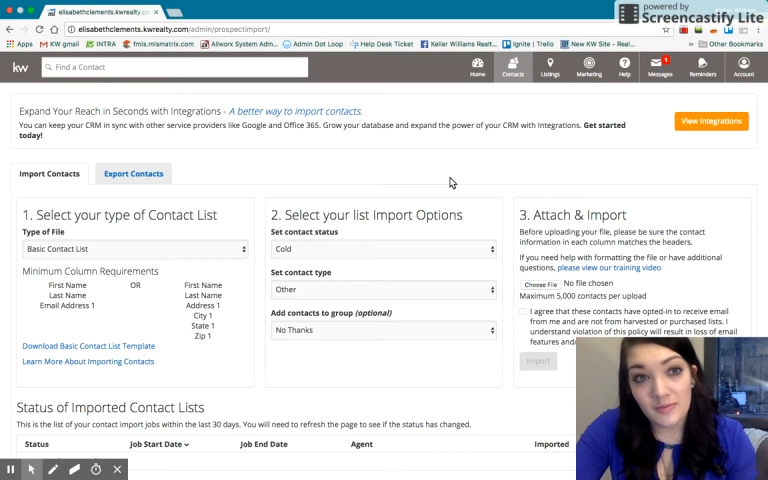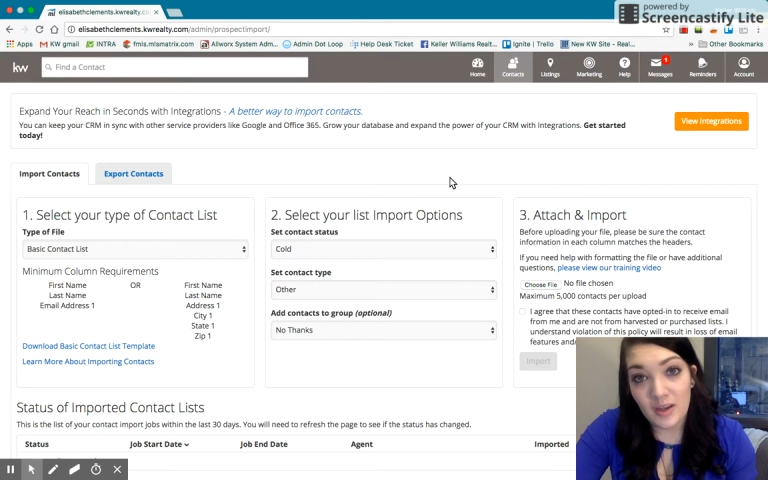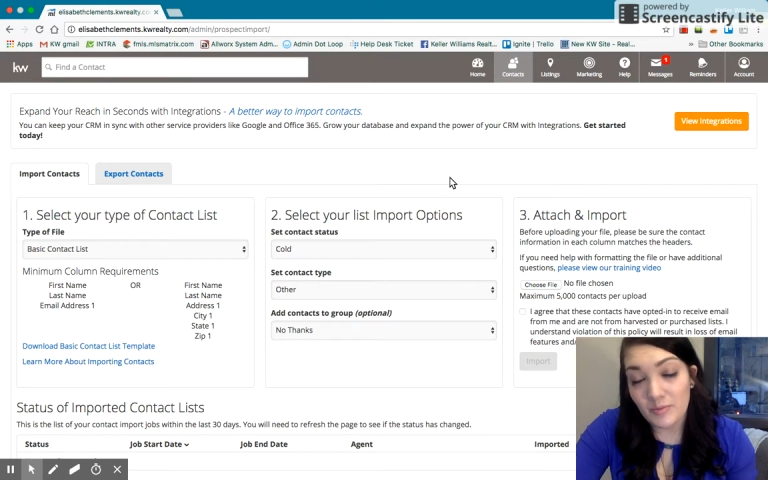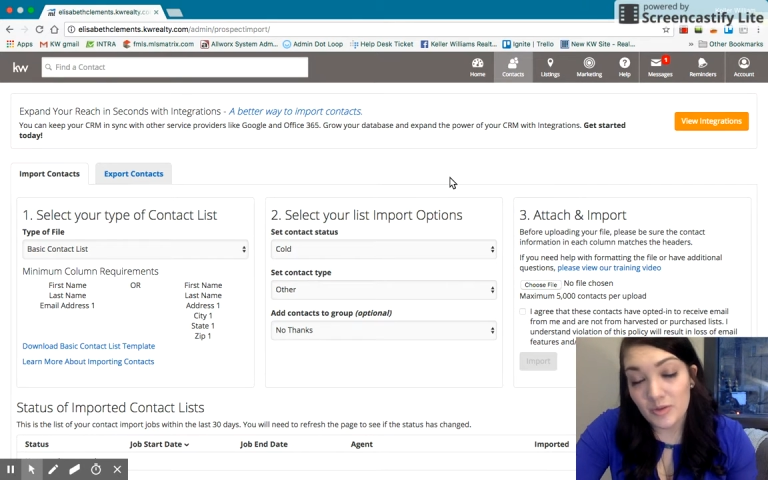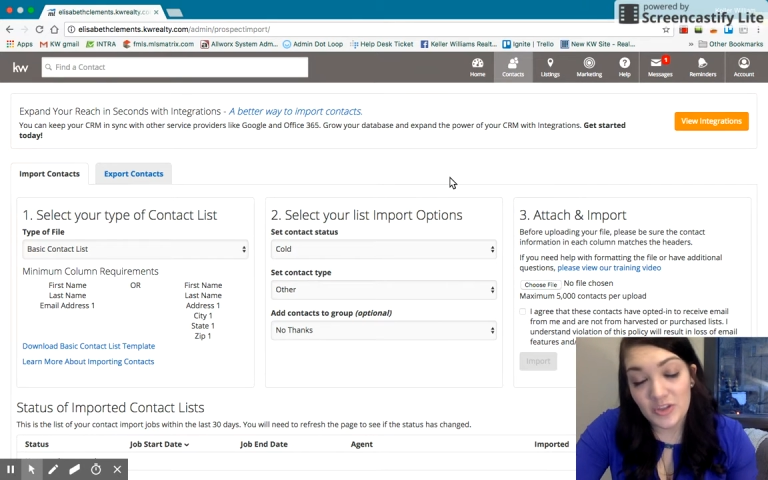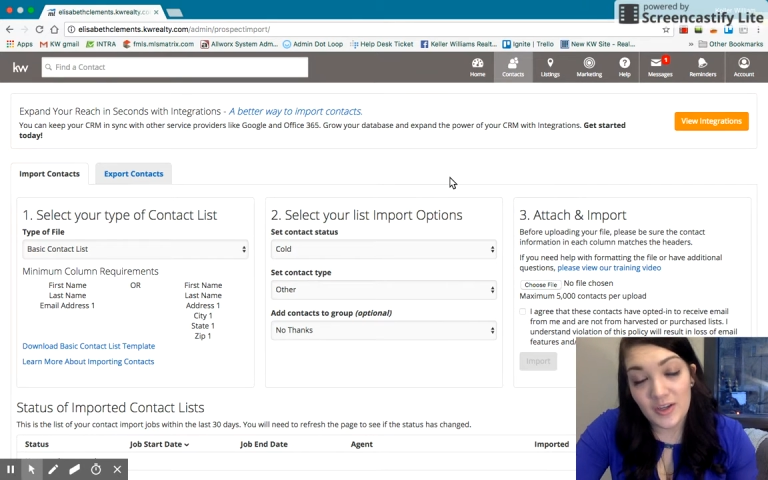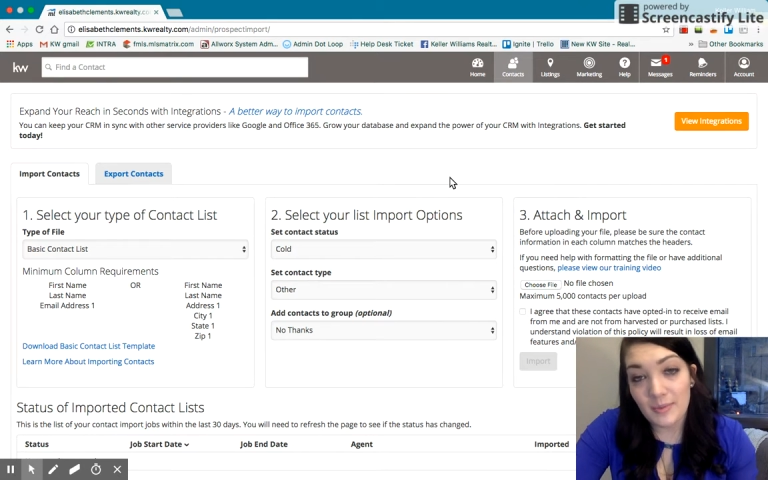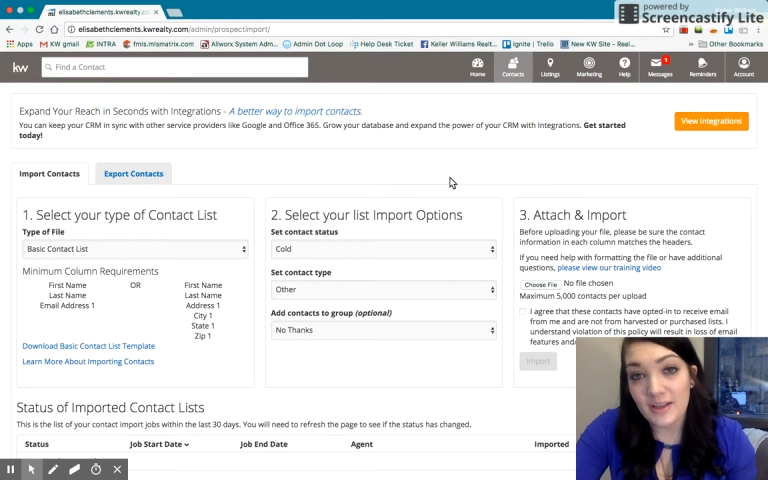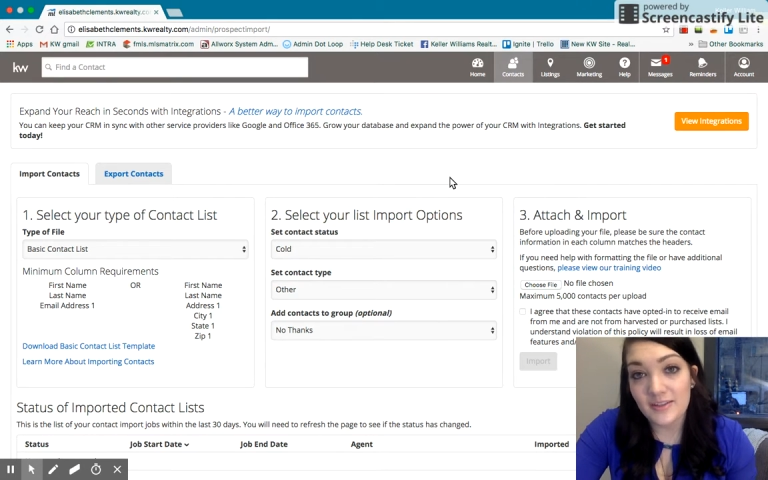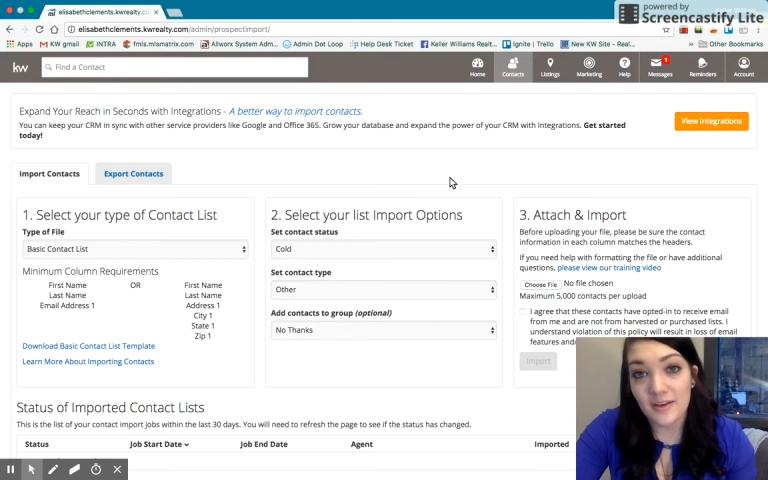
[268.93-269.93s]
once you get
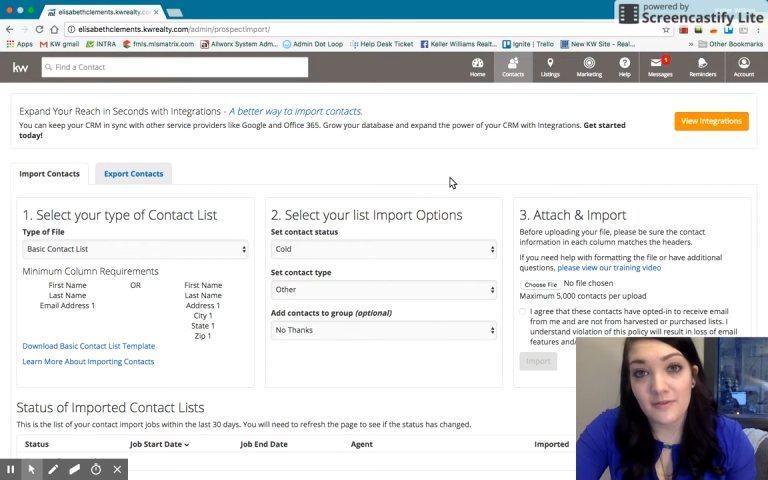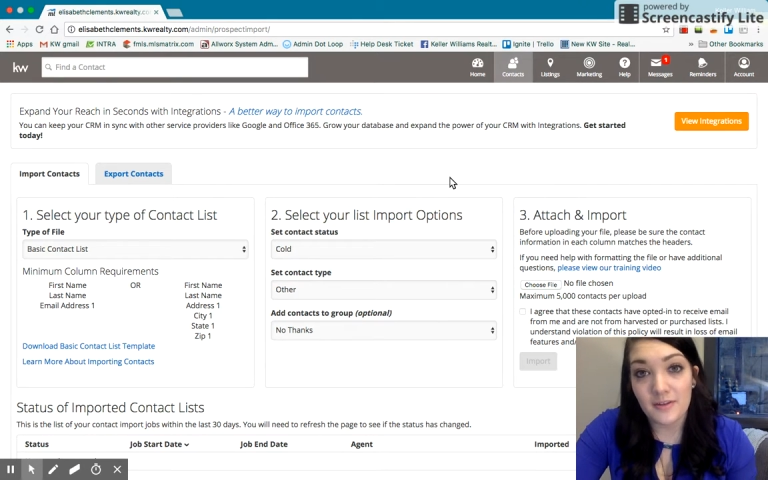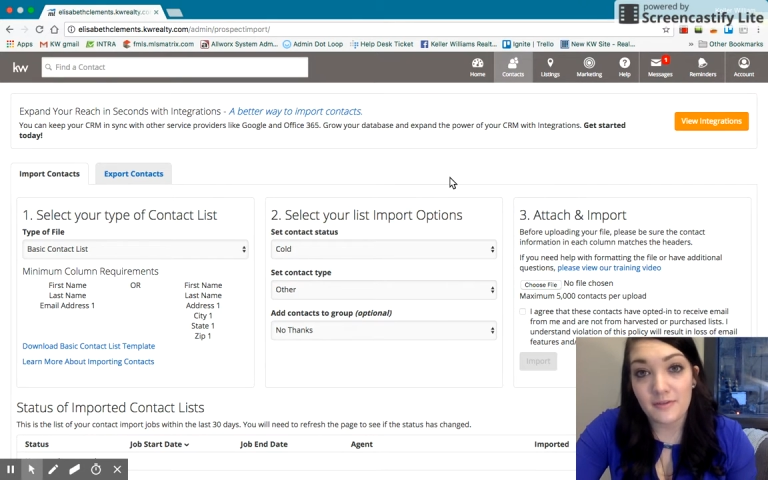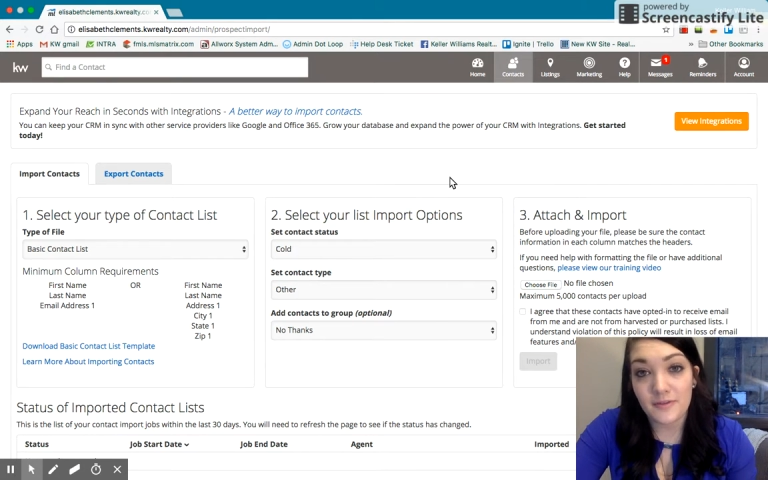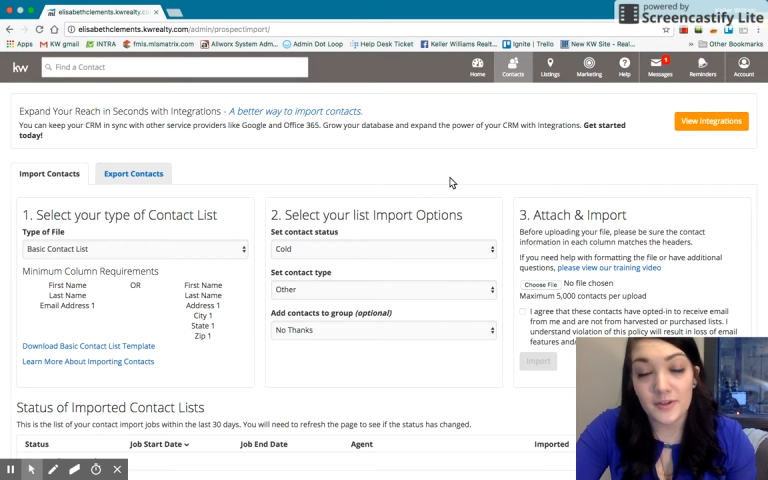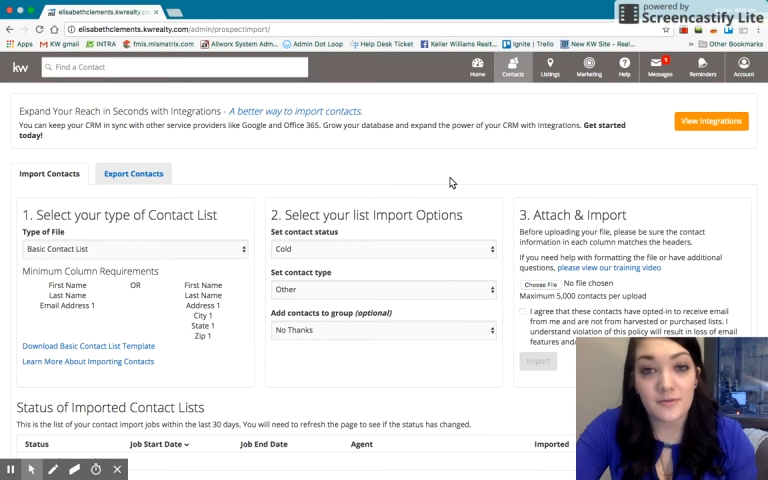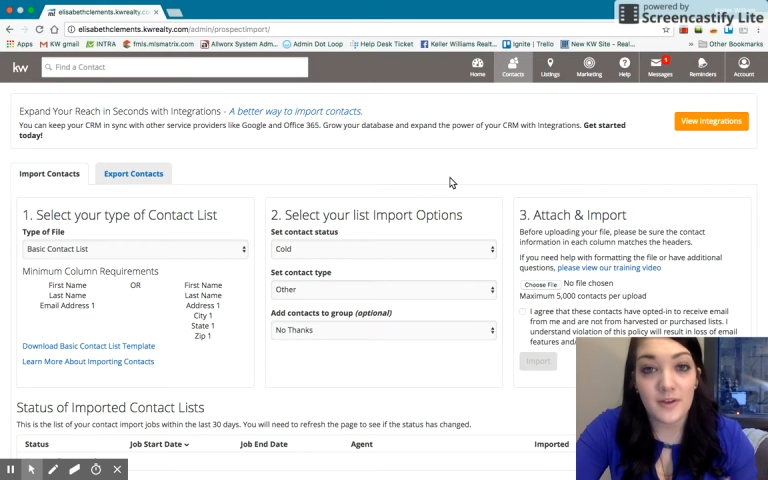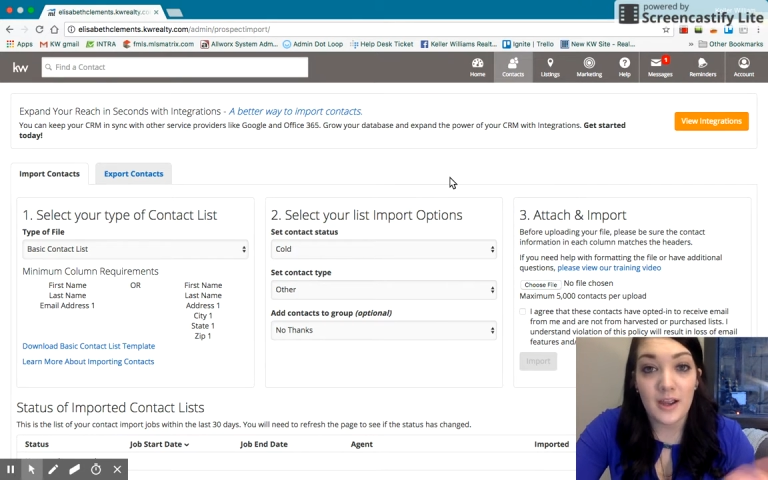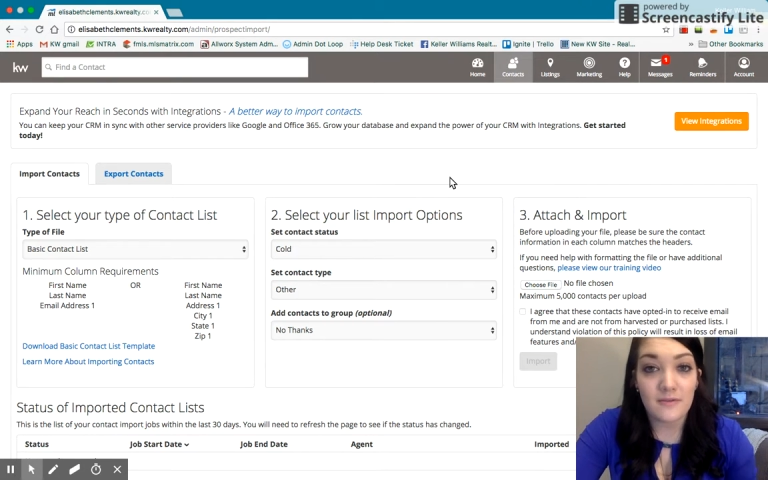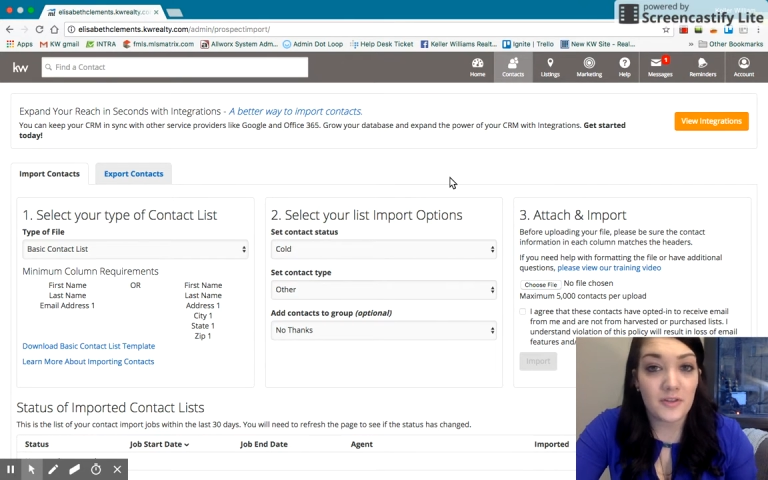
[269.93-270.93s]
past that first 5,